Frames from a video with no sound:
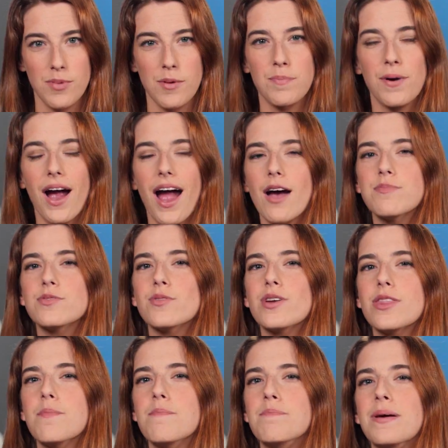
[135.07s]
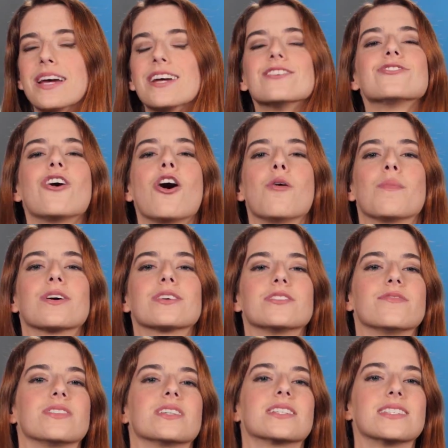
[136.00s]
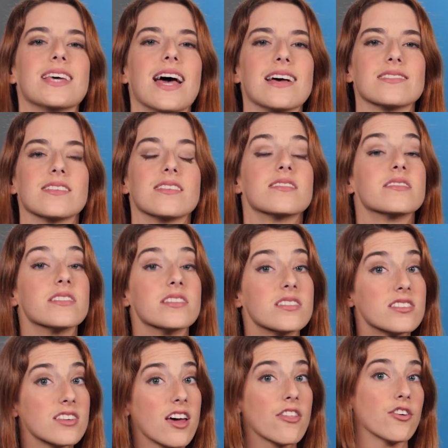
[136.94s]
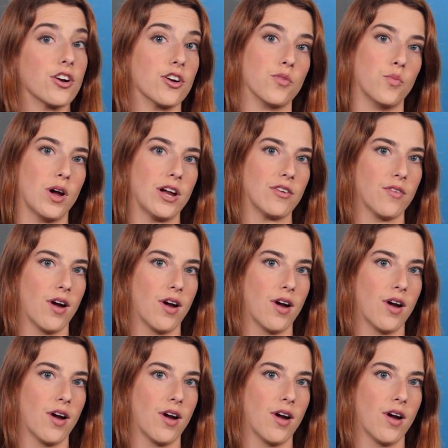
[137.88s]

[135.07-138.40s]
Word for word: But perhaps one of the biggest hallmarks of success is the southern white